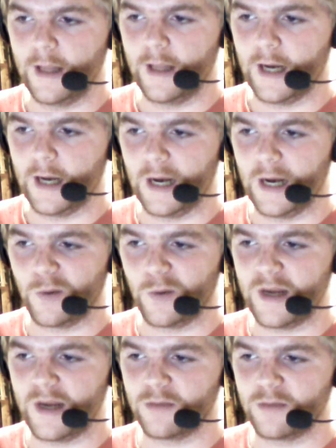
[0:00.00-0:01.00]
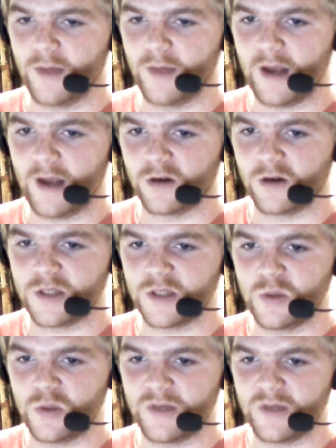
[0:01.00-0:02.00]
Uh, reading and playing are
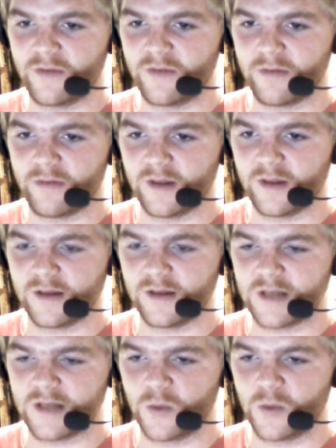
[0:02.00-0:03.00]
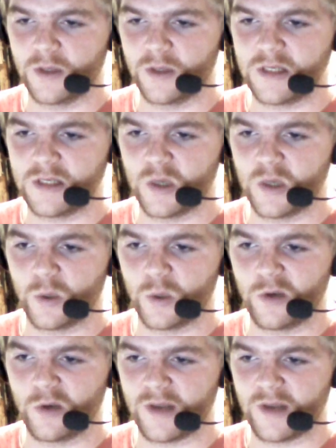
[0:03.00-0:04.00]
two different things. I really don't
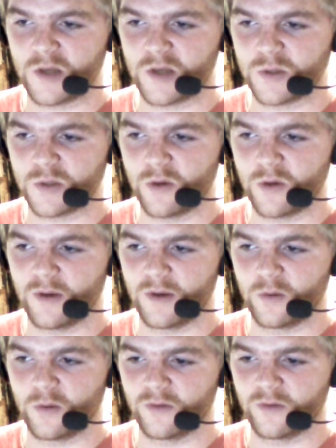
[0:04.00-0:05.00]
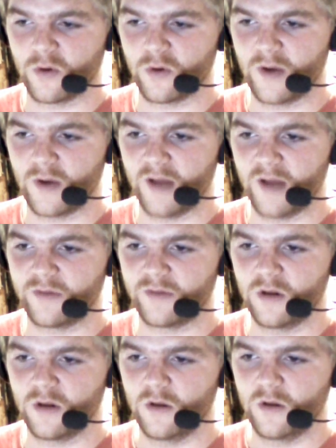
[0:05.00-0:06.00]
know the actual story behind the World of Warcraft,
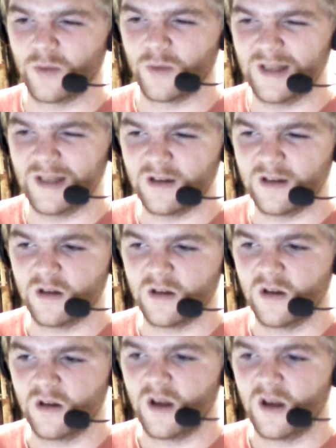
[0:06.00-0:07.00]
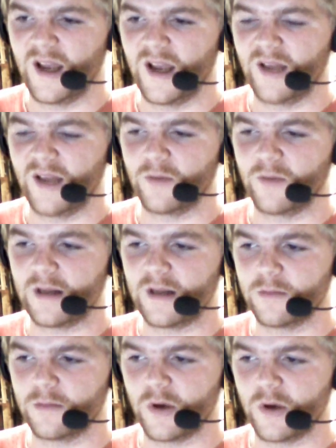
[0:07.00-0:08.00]
really, and reading the
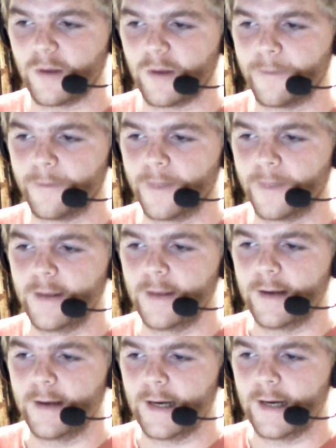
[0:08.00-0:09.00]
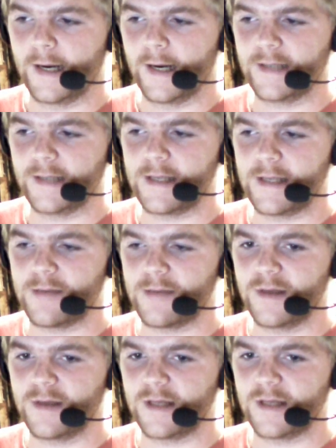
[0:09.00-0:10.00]
book. Uh, I see the
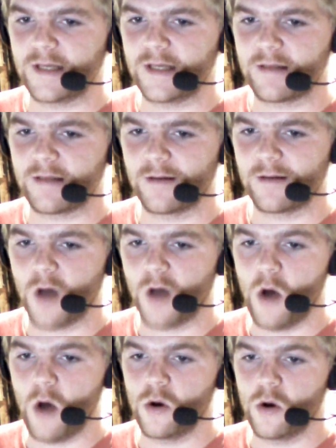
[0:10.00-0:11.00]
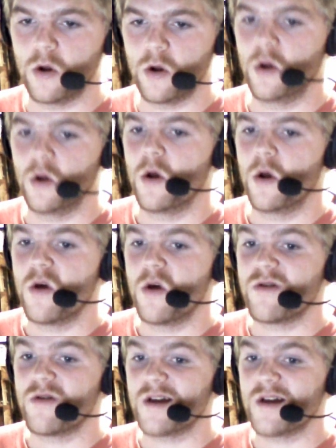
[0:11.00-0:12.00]
NPCs and think, oh,
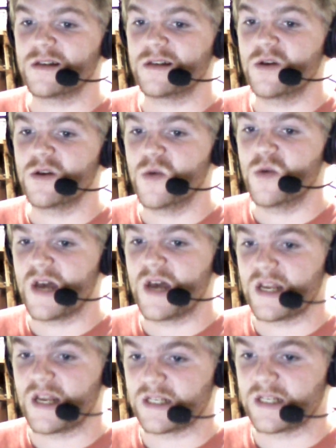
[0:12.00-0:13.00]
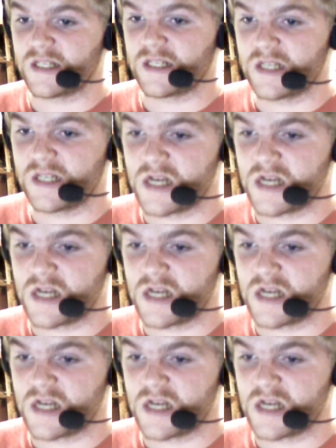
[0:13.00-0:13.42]
that's who that is.